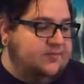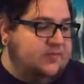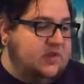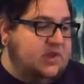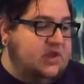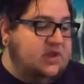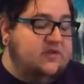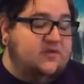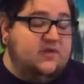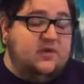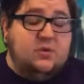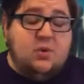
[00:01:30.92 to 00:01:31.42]

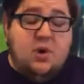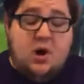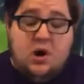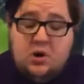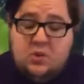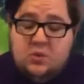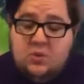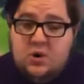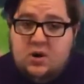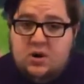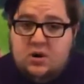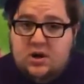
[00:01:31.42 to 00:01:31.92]
If you are
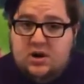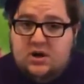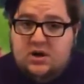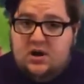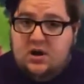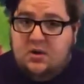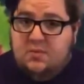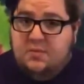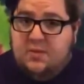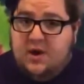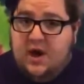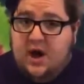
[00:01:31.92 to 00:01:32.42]
worried
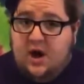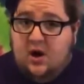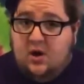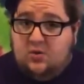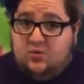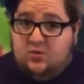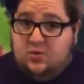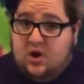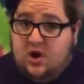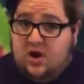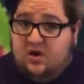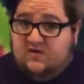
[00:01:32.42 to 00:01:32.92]
about
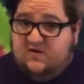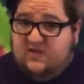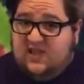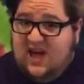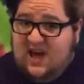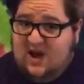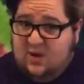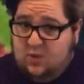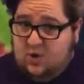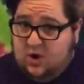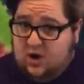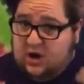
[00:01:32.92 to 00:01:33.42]
raw
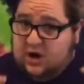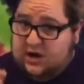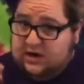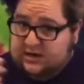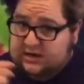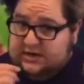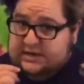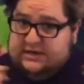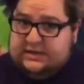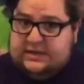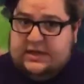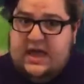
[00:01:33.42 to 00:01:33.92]
flour and
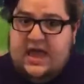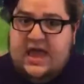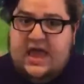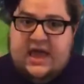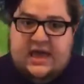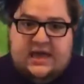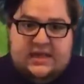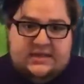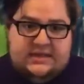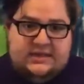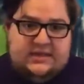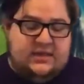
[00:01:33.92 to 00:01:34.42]

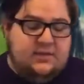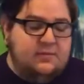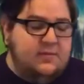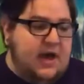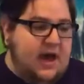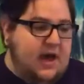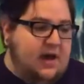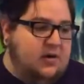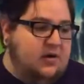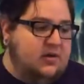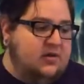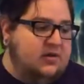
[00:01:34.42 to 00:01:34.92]
hands and
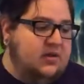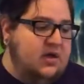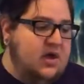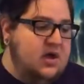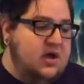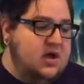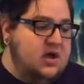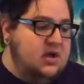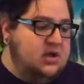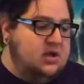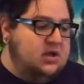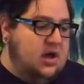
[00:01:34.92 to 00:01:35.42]
mouth,
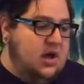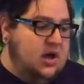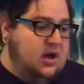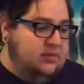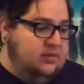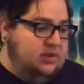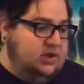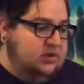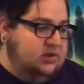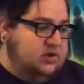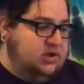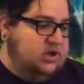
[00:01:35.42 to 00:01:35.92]

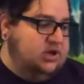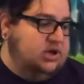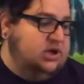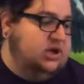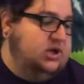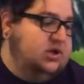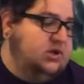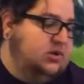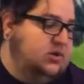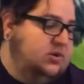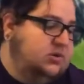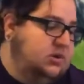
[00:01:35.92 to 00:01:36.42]
you
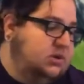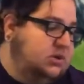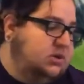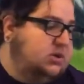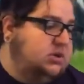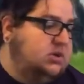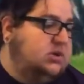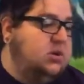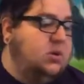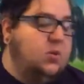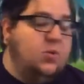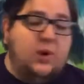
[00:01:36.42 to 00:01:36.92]
can use
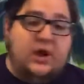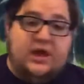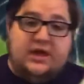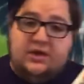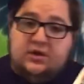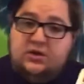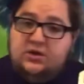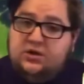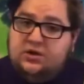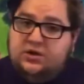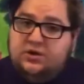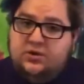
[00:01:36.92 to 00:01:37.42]

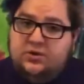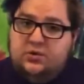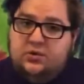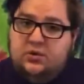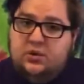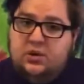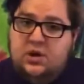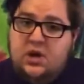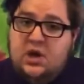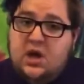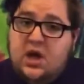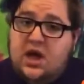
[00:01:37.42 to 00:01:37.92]
white glue
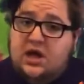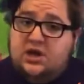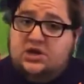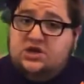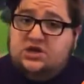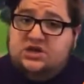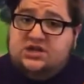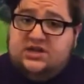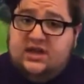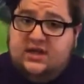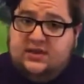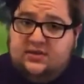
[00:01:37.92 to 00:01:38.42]
and
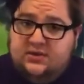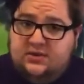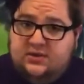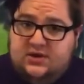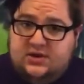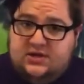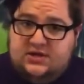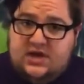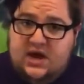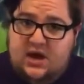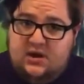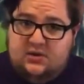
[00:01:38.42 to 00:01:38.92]
just dilute
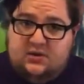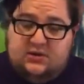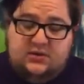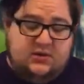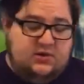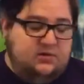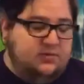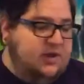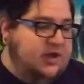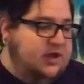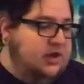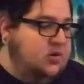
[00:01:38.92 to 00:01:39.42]
it down a
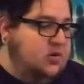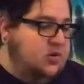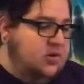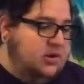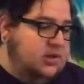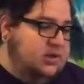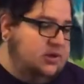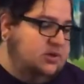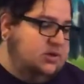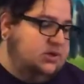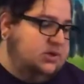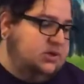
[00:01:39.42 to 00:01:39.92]
little bit, or
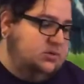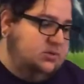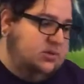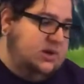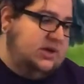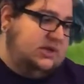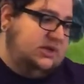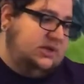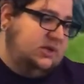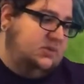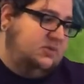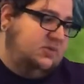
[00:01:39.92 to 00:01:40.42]
there's a
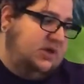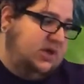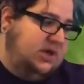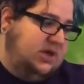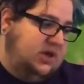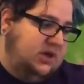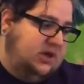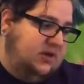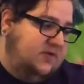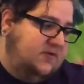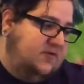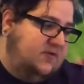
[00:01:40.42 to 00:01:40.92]

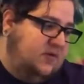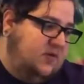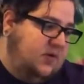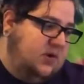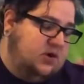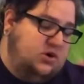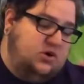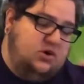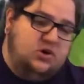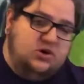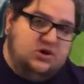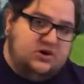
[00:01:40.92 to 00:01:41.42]
recipe for
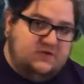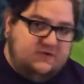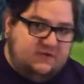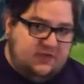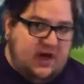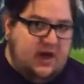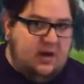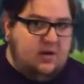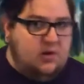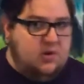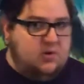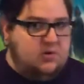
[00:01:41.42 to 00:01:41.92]
cooked
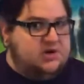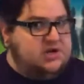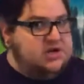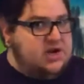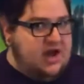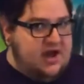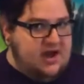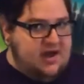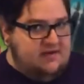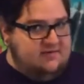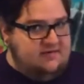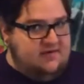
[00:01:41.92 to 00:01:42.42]
flour, which I
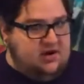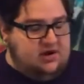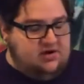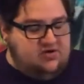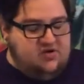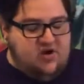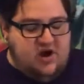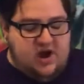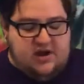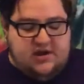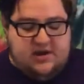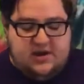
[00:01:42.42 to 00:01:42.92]
have not
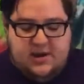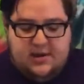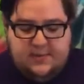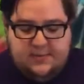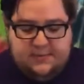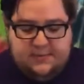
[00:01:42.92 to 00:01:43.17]
tried yet.